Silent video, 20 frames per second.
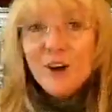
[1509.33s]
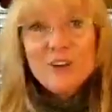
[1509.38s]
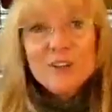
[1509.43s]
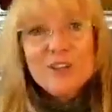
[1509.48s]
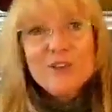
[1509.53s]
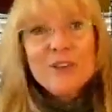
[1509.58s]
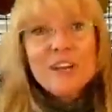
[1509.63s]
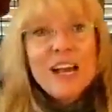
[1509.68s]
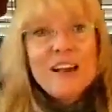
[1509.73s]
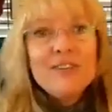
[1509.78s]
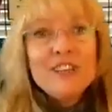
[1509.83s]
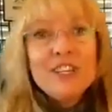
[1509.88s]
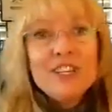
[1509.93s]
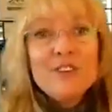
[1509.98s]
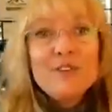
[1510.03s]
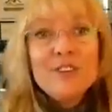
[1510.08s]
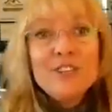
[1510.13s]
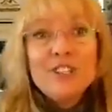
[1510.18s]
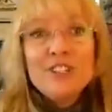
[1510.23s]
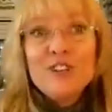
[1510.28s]
All you would have to
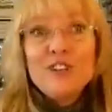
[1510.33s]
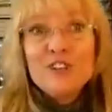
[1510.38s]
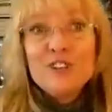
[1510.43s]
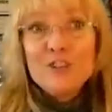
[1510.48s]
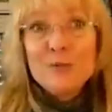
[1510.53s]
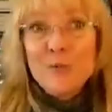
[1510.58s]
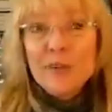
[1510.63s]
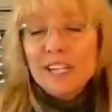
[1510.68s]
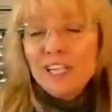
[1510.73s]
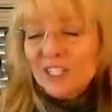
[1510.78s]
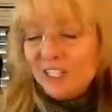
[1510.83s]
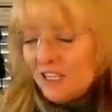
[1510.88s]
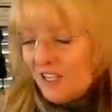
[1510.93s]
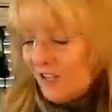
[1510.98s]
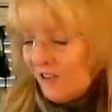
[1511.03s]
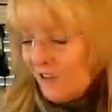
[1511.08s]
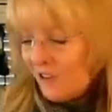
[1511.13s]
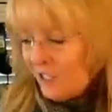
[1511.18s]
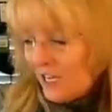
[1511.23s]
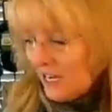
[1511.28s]
do is use your base
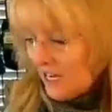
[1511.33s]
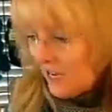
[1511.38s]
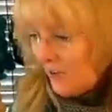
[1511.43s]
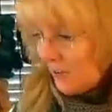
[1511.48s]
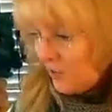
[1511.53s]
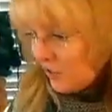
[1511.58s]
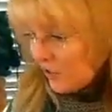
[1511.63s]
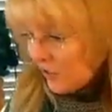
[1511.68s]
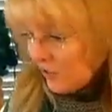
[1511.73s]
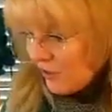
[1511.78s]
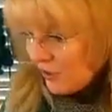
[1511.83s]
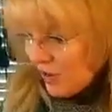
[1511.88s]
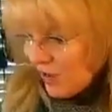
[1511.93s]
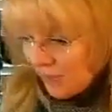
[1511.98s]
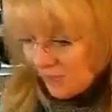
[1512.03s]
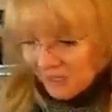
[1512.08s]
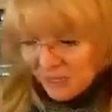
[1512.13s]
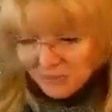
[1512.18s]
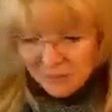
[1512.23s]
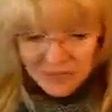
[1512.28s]
colors, and I'm sure
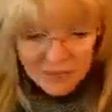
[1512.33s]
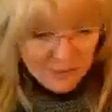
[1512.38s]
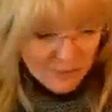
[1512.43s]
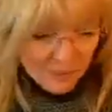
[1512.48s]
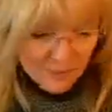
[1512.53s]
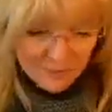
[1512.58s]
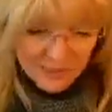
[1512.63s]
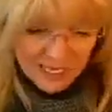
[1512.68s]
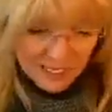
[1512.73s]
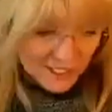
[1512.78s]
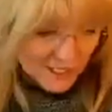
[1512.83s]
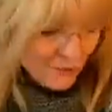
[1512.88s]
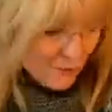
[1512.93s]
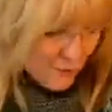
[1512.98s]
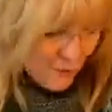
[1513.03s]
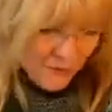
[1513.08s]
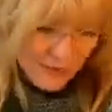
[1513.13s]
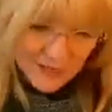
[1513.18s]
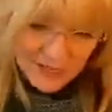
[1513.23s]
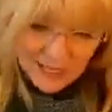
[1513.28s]
I'm going to be able to make
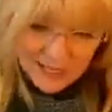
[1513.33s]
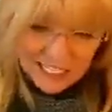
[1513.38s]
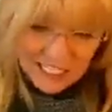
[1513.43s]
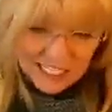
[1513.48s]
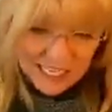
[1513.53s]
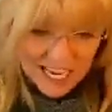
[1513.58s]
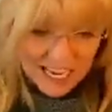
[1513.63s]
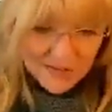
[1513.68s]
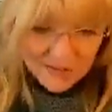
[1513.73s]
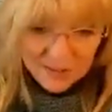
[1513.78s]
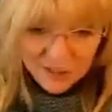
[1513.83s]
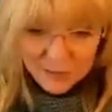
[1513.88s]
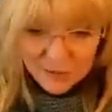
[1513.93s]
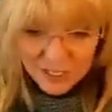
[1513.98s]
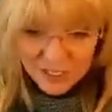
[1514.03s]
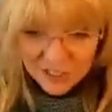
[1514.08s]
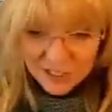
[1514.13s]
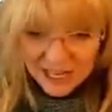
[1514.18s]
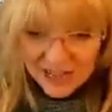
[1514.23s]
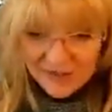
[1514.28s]
two because I have so
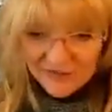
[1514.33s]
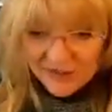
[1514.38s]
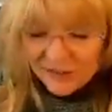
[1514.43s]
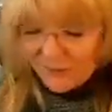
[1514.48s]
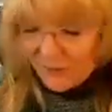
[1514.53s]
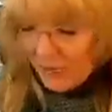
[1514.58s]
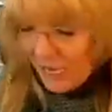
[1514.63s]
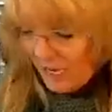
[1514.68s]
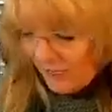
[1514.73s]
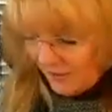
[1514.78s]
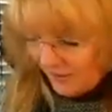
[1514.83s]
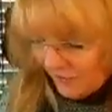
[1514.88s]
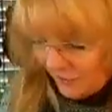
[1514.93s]
much left of mine.